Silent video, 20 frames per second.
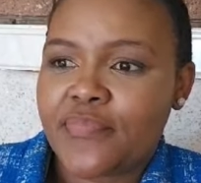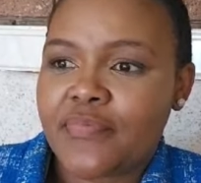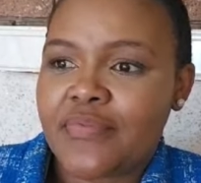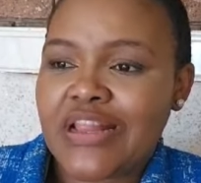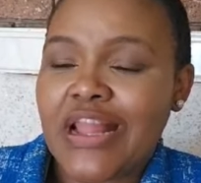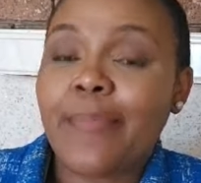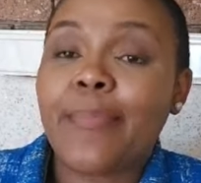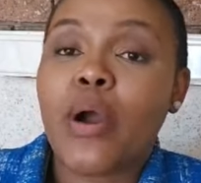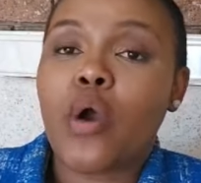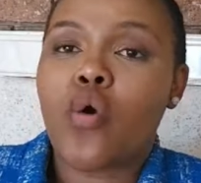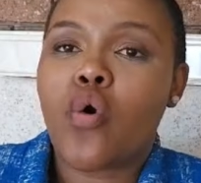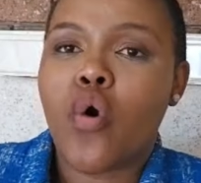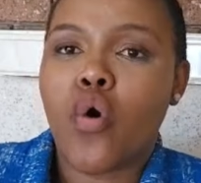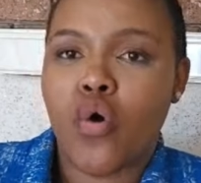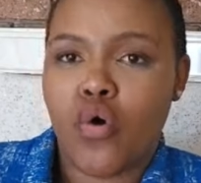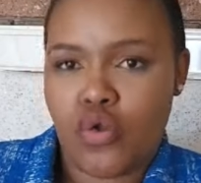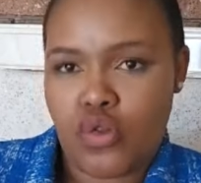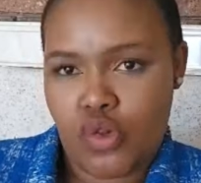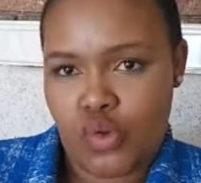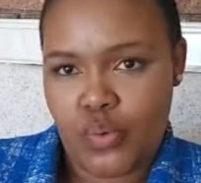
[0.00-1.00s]
mhlawumbe
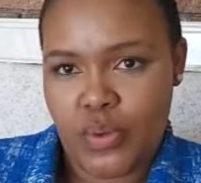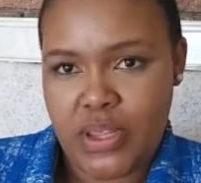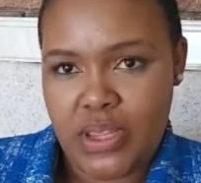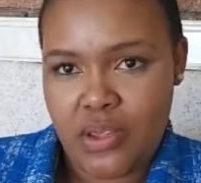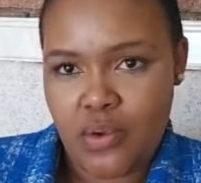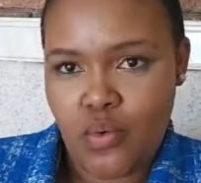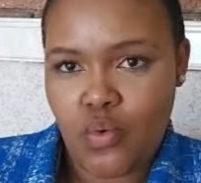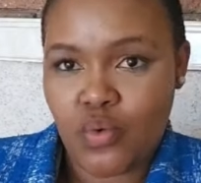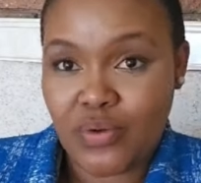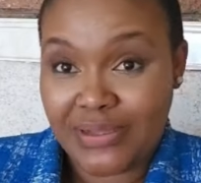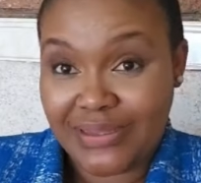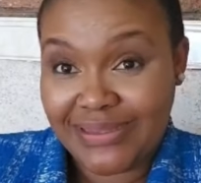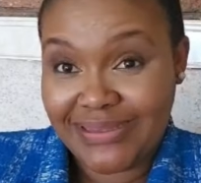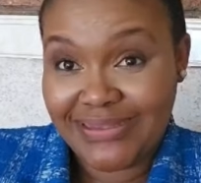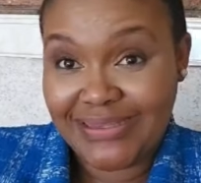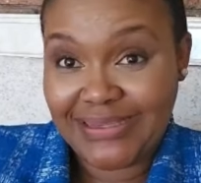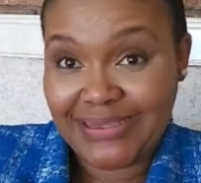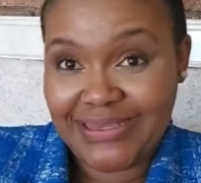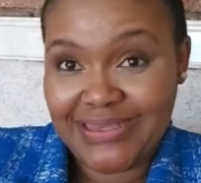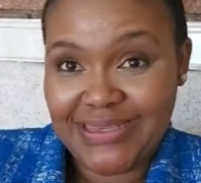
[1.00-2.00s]
akhohlwe
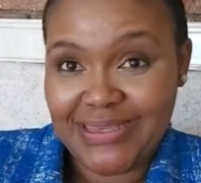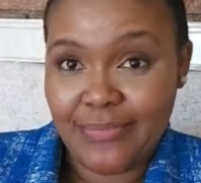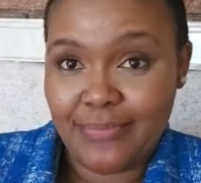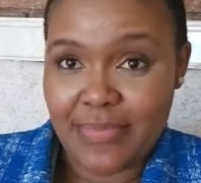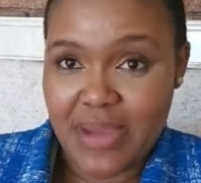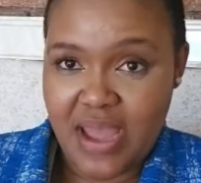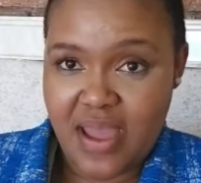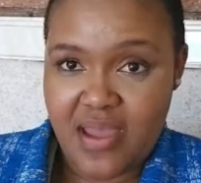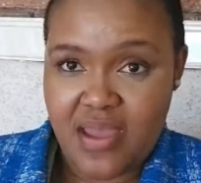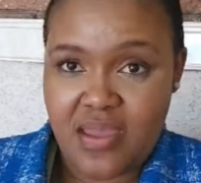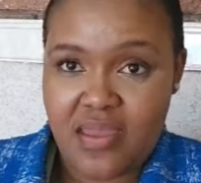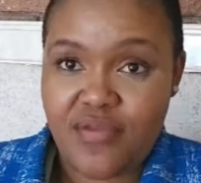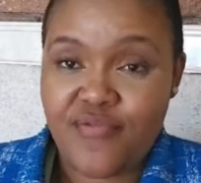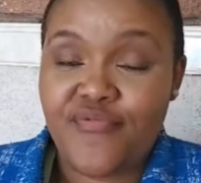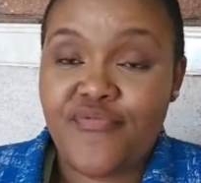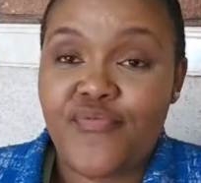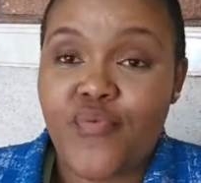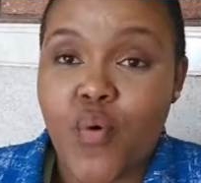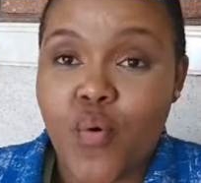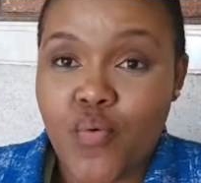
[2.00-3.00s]
ukucima
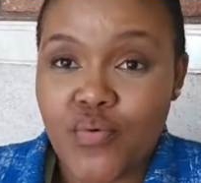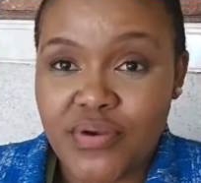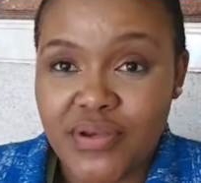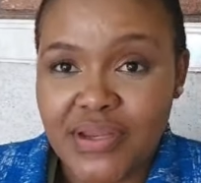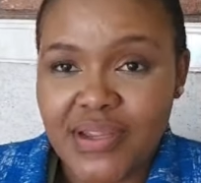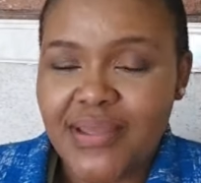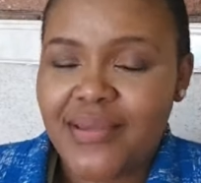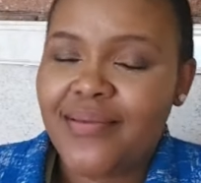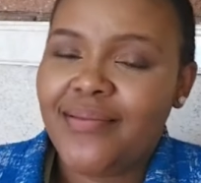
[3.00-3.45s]
phone.